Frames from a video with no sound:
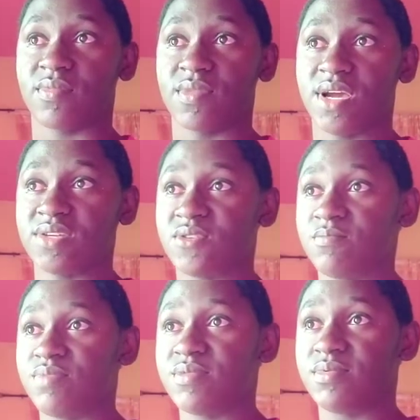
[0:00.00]
And some
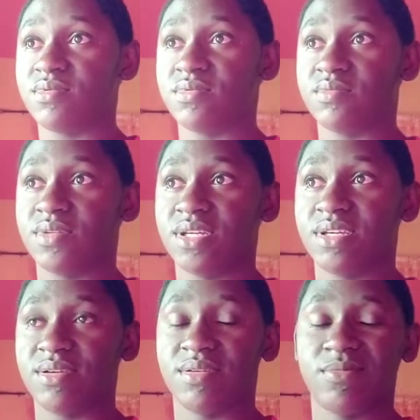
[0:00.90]
people
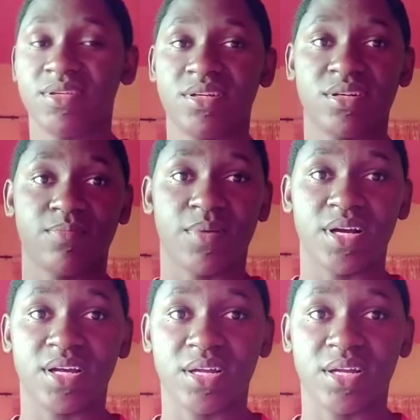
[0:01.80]
when you hear by